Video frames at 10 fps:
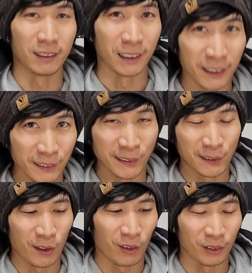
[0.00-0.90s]
the
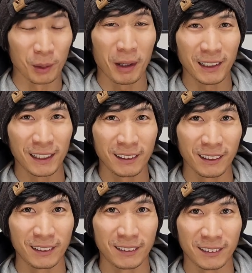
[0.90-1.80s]
install. You might not
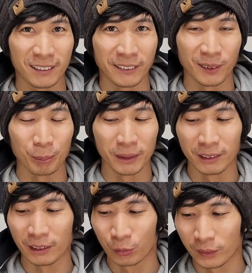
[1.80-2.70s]
think there's a
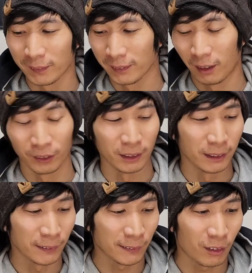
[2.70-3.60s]
big difference on the
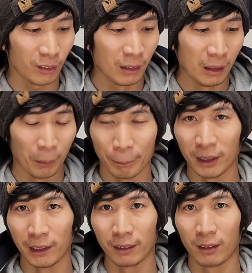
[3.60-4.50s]
install,
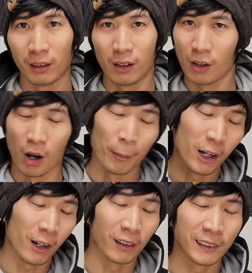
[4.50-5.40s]
but on
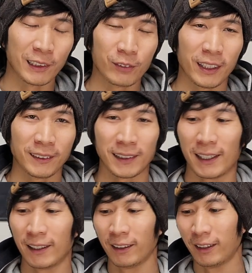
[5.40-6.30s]
my Honda Civic Si,
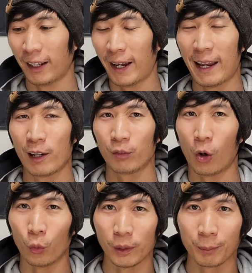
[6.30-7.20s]
I have
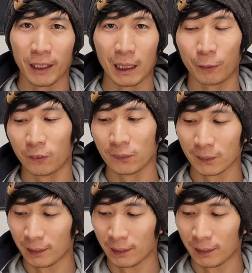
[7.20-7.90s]
OEM cables,